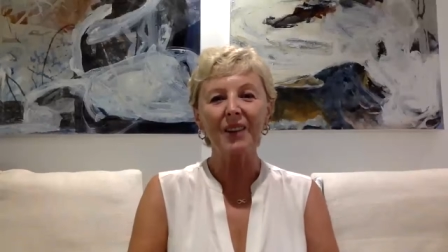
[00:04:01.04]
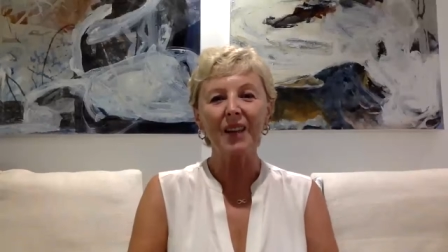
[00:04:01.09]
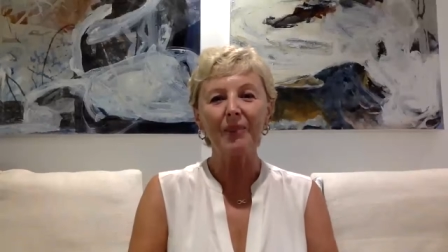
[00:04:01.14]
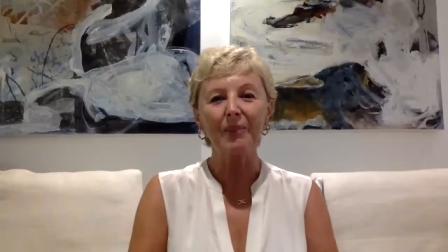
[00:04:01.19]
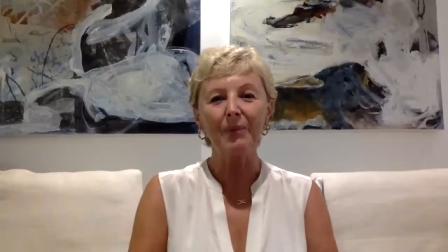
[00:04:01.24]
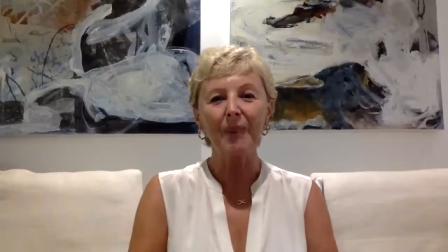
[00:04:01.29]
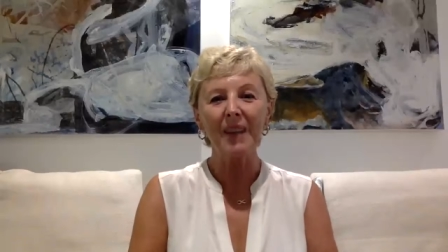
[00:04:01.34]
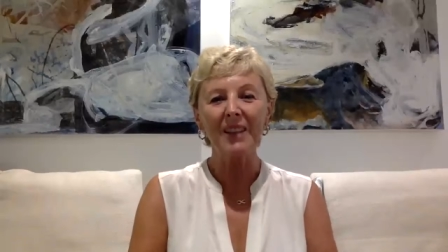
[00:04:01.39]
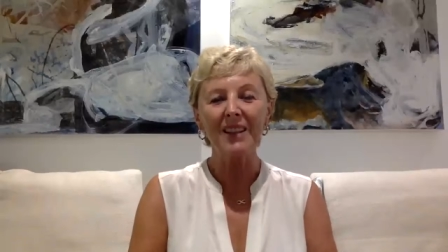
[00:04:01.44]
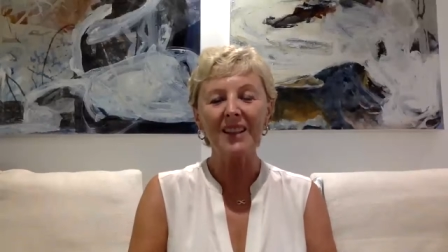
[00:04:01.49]

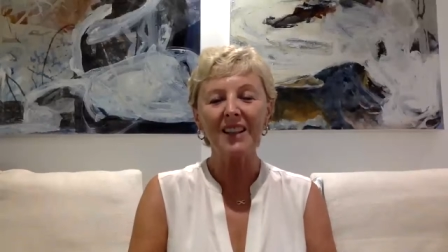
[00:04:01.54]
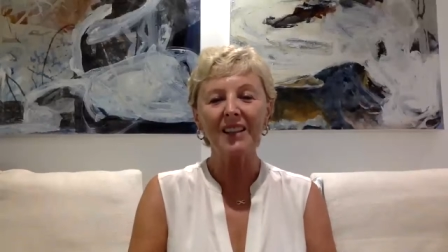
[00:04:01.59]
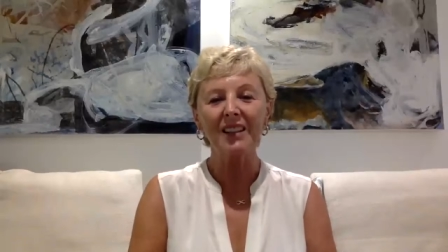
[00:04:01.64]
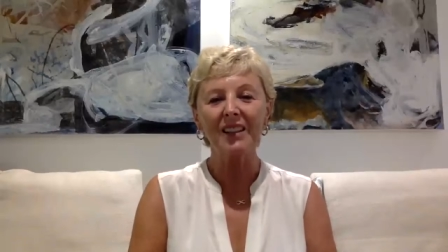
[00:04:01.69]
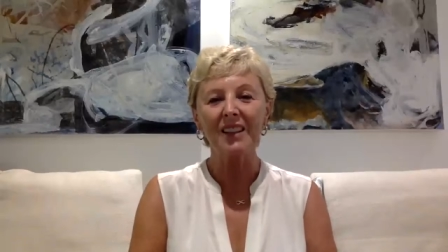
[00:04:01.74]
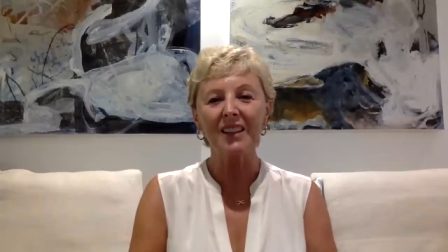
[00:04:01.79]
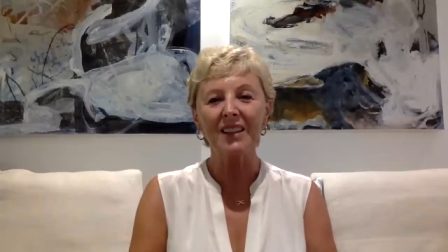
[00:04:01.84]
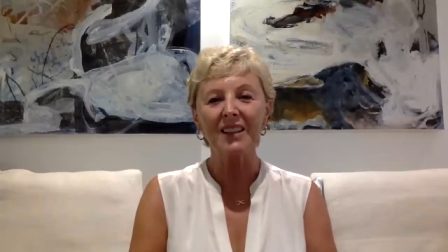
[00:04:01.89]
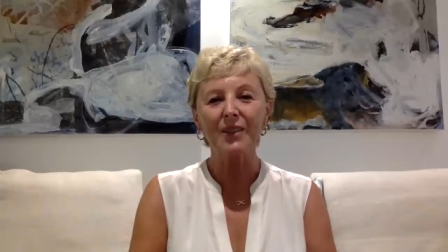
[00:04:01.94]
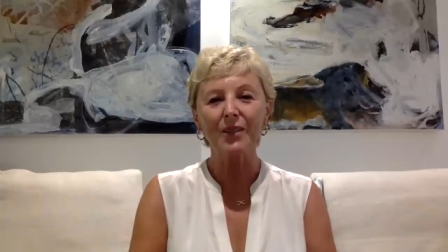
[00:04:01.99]
basically
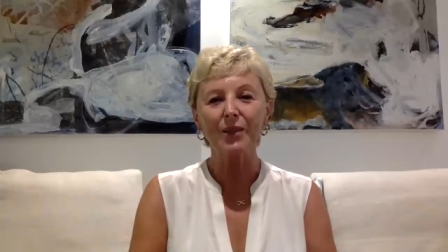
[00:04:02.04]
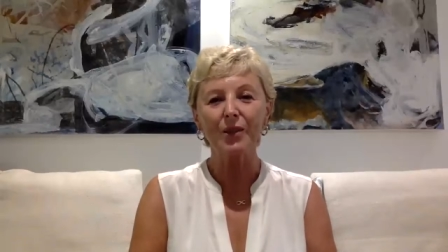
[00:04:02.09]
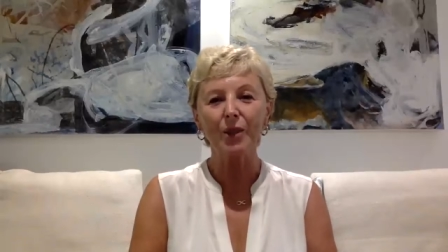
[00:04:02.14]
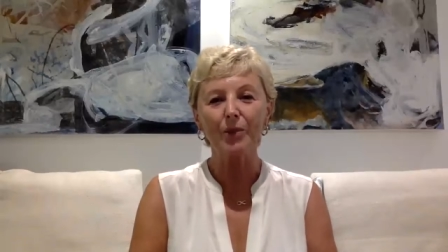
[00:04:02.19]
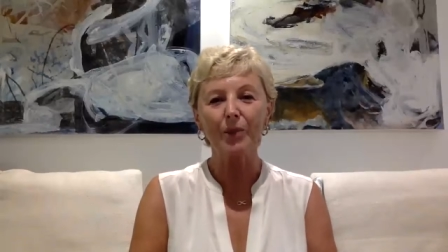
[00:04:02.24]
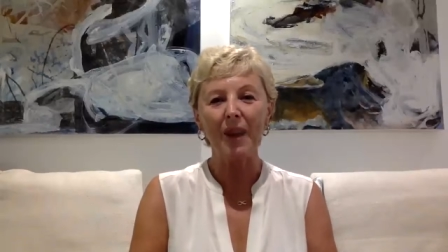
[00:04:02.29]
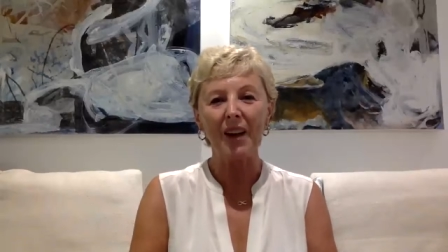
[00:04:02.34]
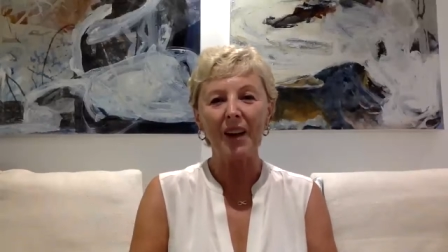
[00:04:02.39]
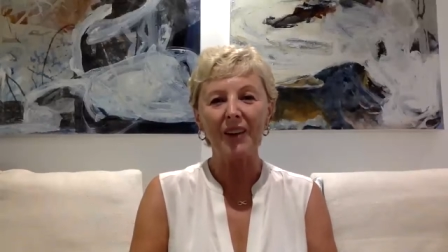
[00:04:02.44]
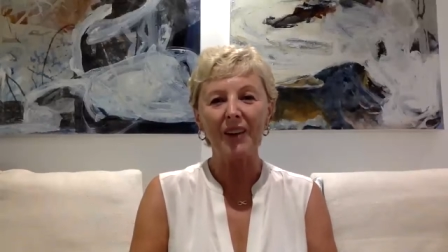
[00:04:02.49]
it's all
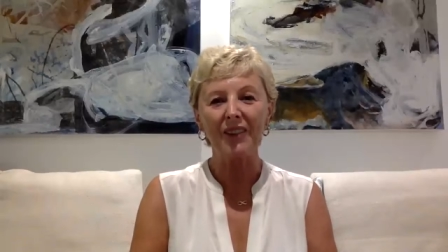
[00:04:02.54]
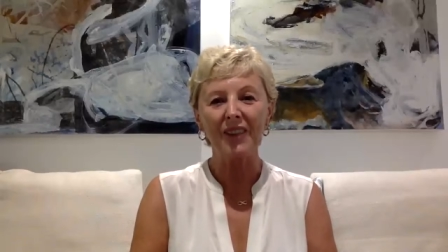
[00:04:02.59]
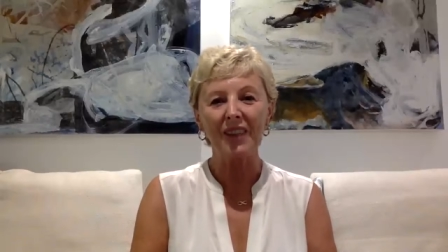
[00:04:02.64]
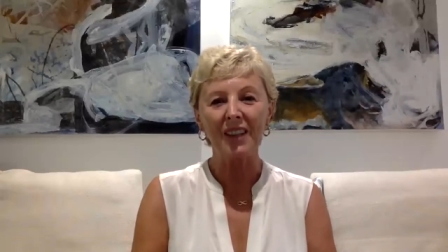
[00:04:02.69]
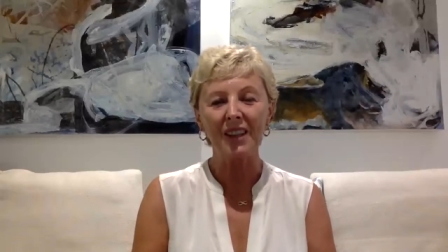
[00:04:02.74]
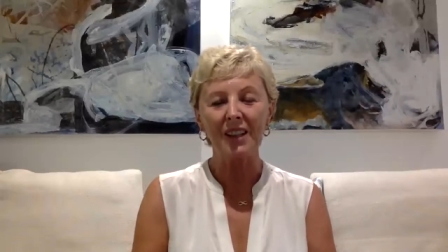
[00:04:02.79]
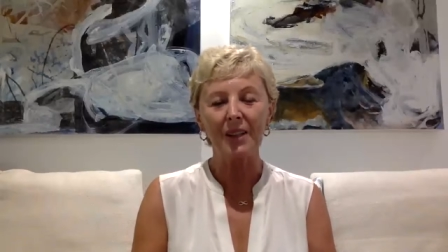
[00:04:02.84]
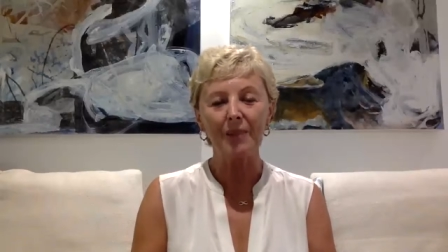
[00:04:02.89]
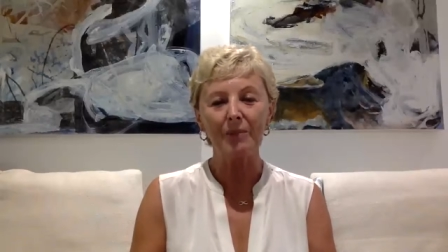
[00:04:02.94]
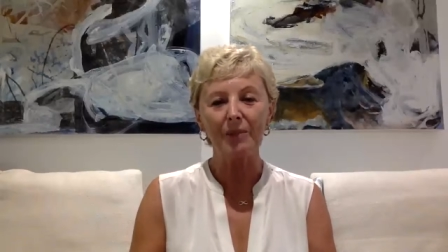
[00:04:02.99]
about
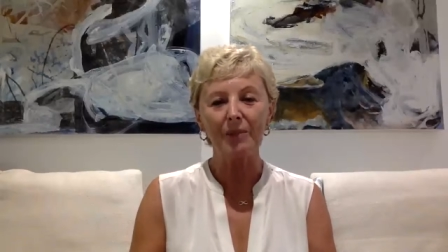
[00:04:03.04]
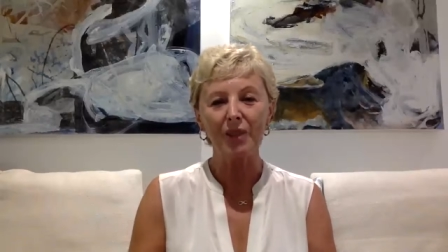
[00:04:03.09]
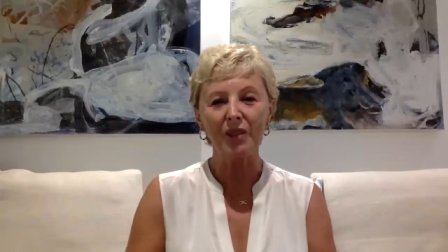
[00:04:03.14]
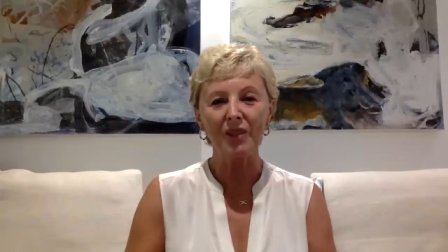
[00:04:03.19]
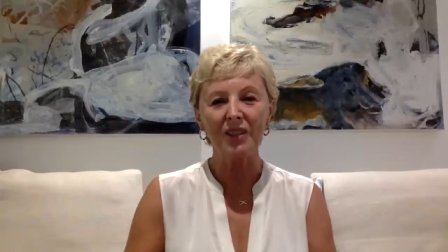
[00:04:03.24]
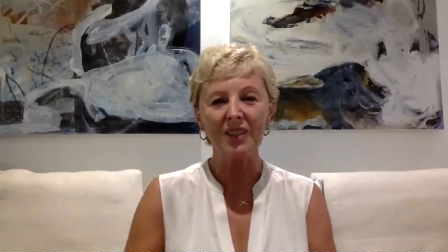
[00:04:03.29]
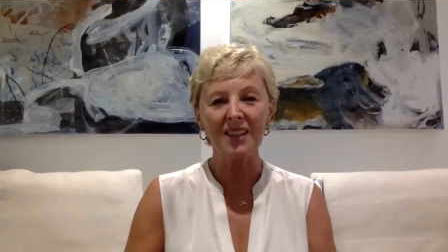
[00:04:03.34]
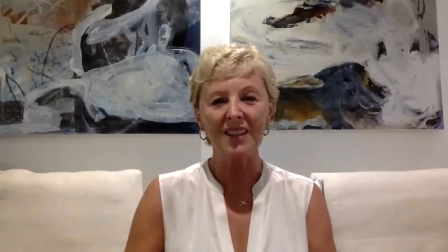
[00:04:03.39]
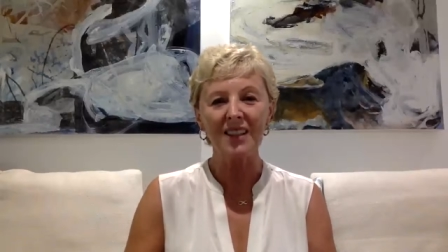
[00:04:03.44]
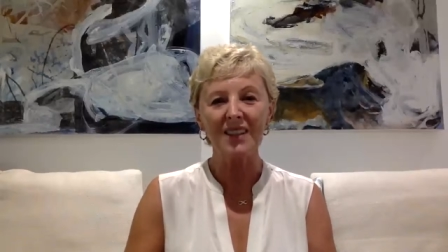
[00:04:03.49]
the immune
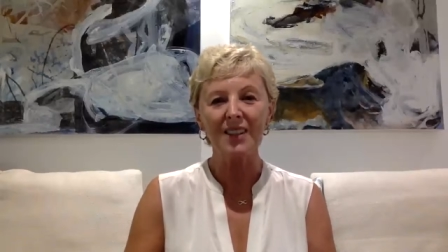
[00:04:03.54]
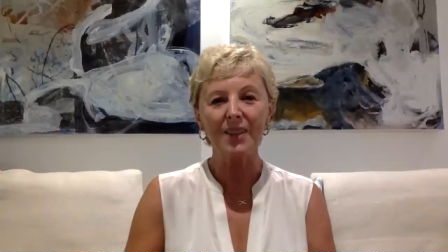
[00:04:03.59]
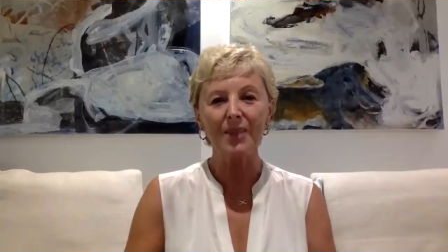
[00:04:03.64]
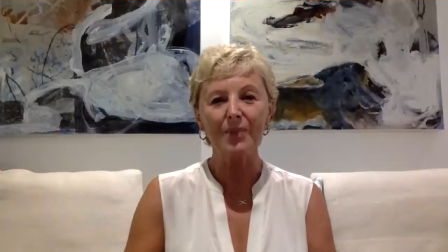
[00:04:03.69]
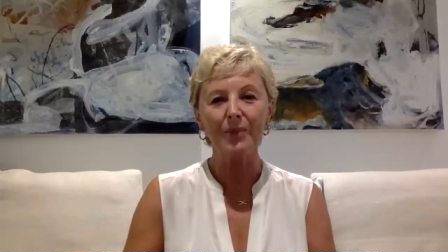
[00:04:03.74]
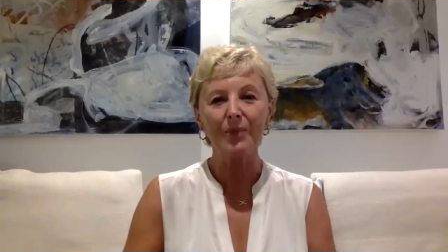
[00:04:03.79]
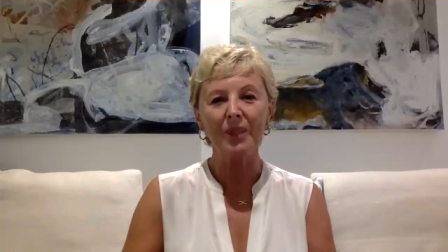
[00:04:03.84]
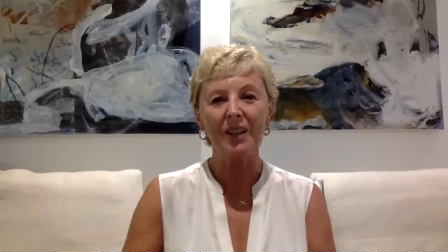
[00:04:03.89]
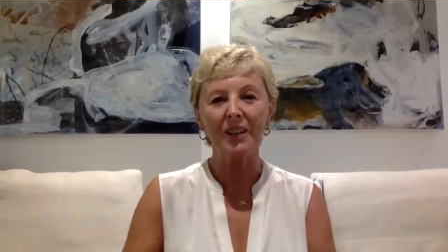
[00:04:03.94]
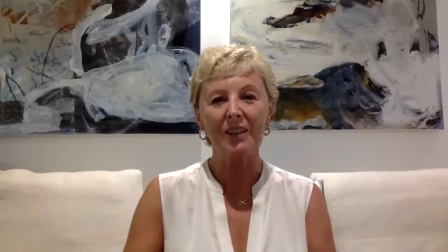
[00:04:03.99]

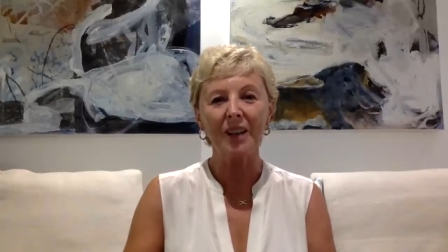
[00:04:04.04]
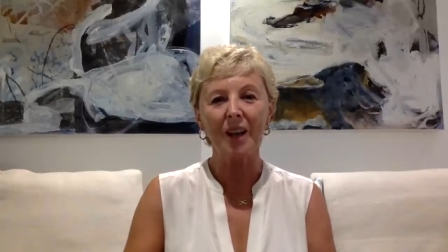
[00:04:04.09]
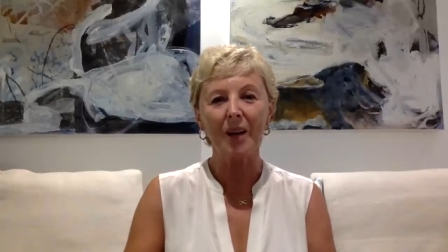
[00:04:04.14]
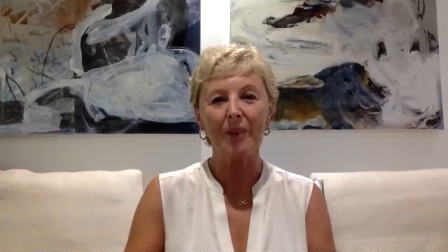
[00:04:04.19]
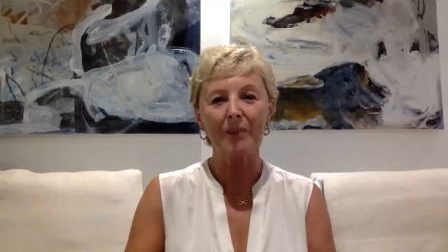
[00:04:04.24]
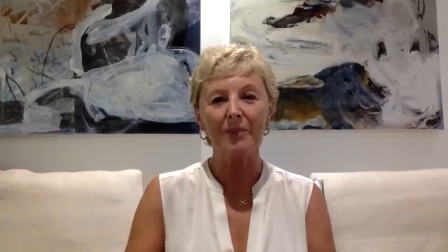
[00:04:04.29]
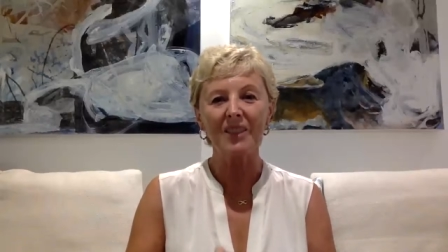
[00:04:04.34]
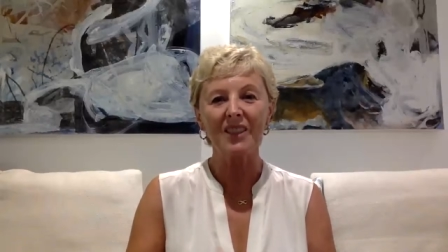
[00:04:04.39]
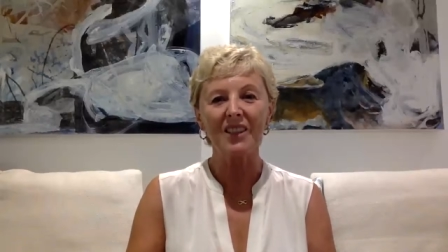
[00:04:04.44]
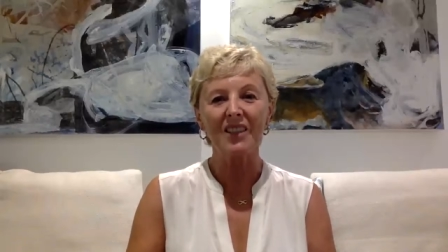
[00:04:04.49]
system when it
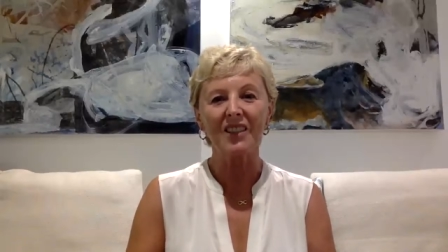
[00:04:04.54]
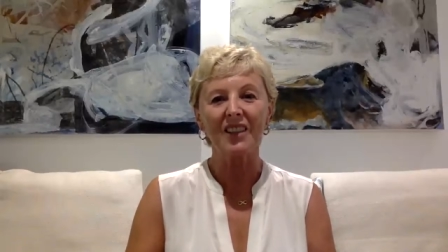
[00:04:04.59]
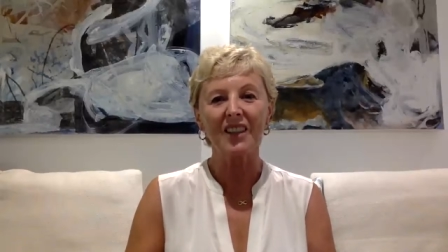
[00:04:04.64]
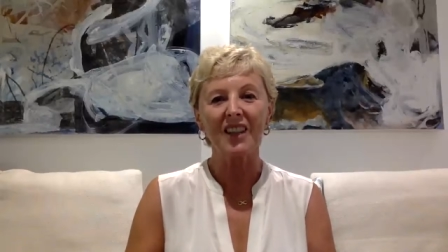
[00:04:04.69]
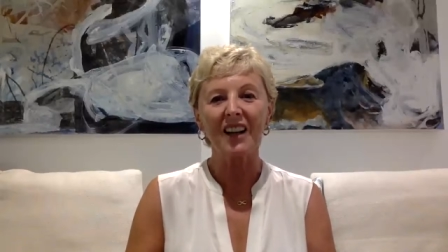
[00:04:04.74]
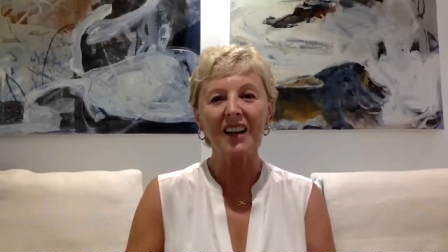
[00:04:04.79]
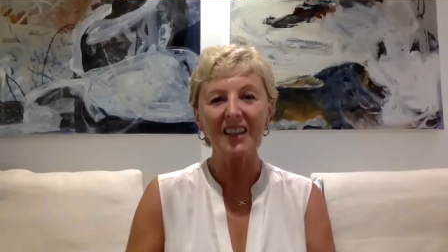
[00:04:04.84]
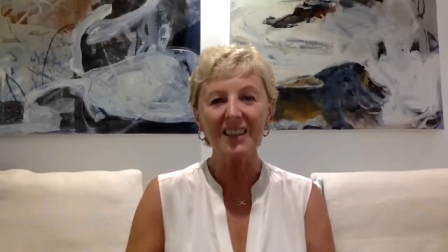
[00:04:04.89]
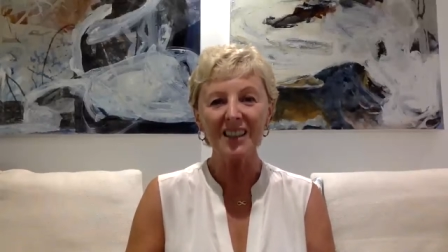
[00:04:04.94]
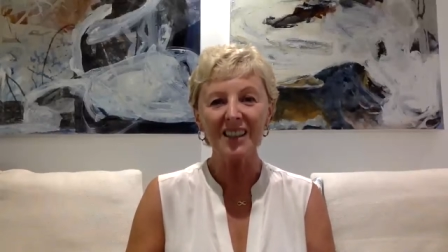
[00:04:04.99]
comes to the
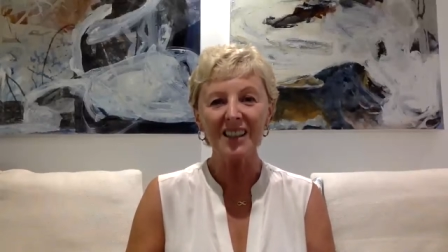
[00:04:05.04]
gut,